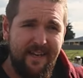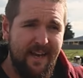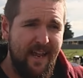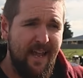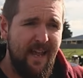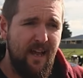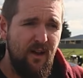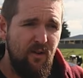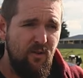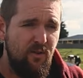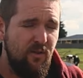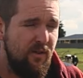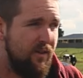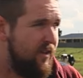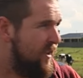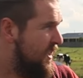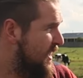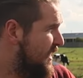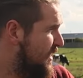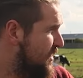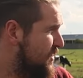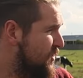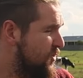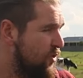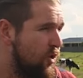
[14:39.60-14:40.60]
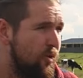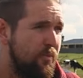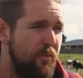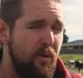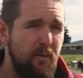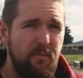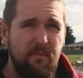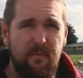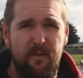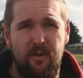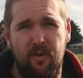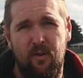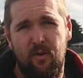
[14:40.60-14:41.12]
now, it is no
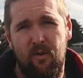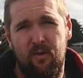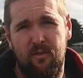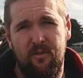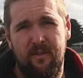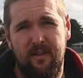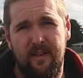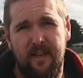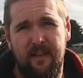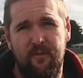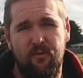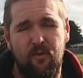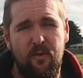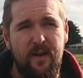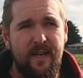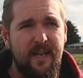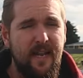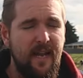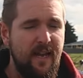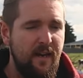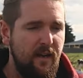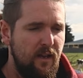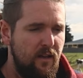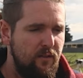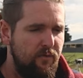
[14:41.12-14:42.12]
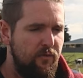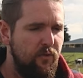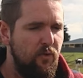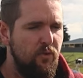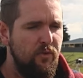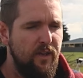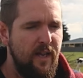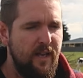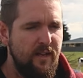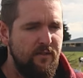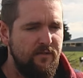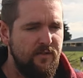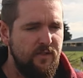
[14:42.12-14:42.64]
problem at all. If we get a full
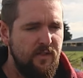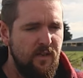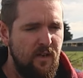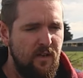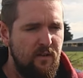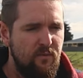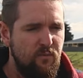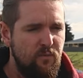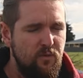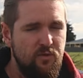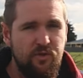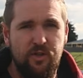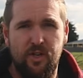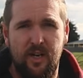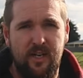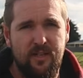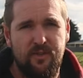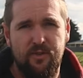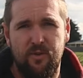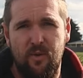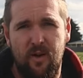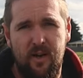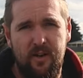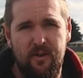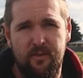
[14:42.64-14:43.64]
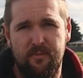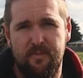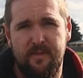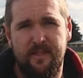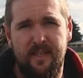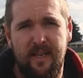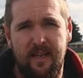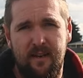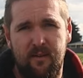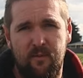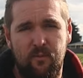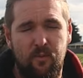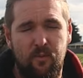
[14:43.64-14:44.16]
day of sun, we'll charge to 100%.